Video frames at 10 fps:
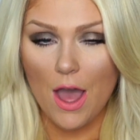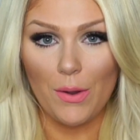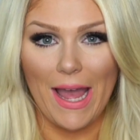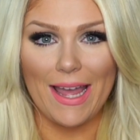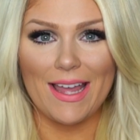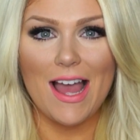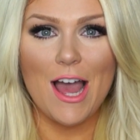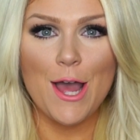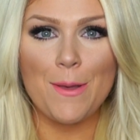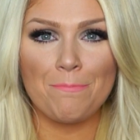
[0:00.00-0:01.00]
Okay.
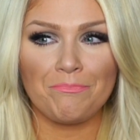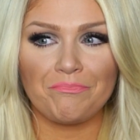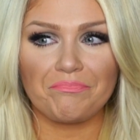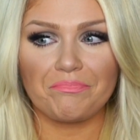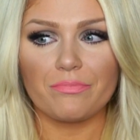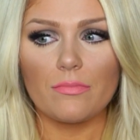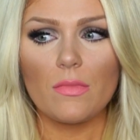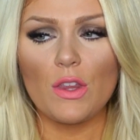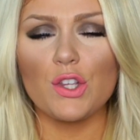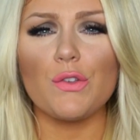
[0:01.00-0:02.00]

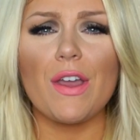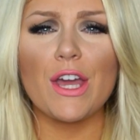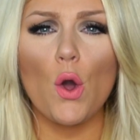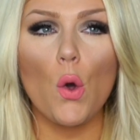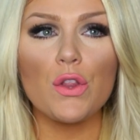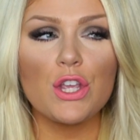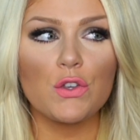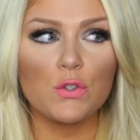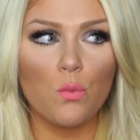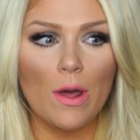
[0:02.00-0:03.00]
So if I could only
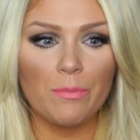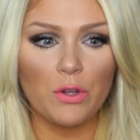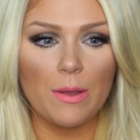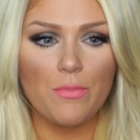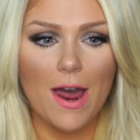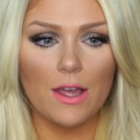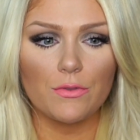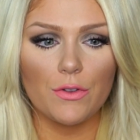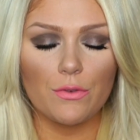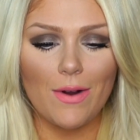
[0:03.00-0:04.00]
use one beauty
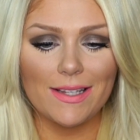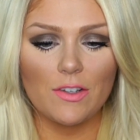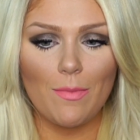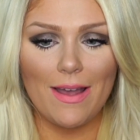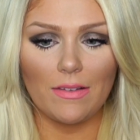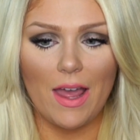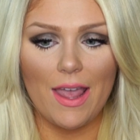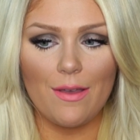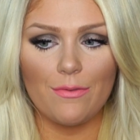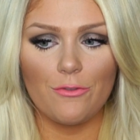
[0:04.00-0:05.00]
product for the rest of my
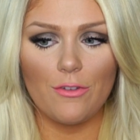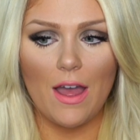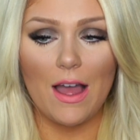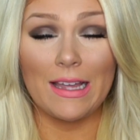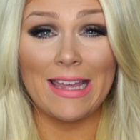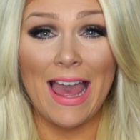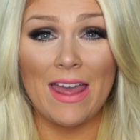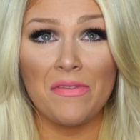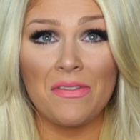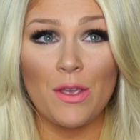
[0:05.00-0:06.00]
life,
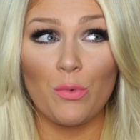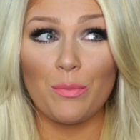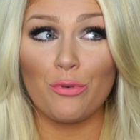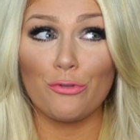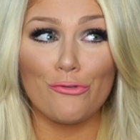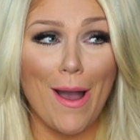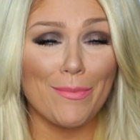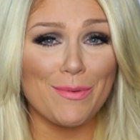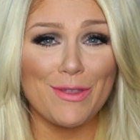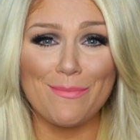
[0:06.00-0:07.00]
again, it would
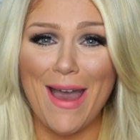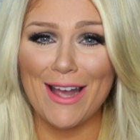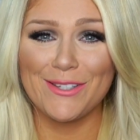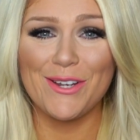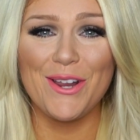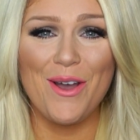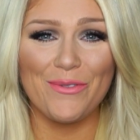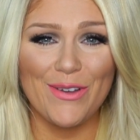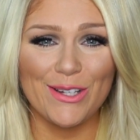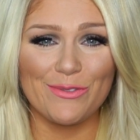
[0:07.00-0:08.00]
probably be the MAC
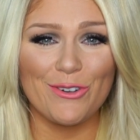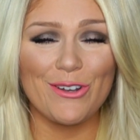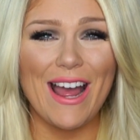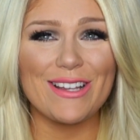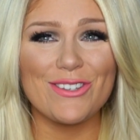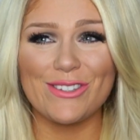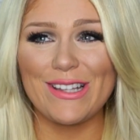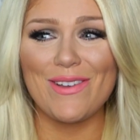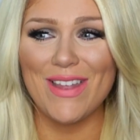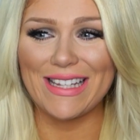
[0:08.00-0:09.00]
Studio Fix Fluid. I just
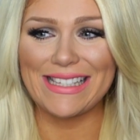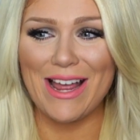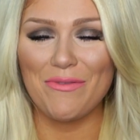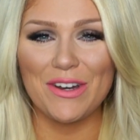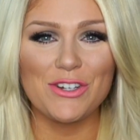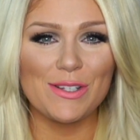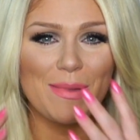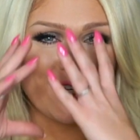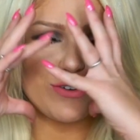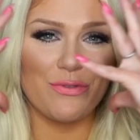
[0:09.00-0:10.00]
love that stuff, and it just
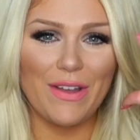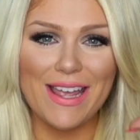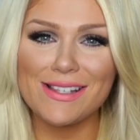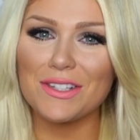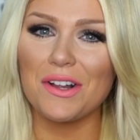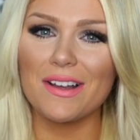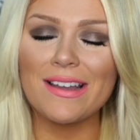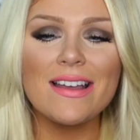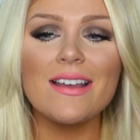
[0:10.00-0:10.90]
makes your face look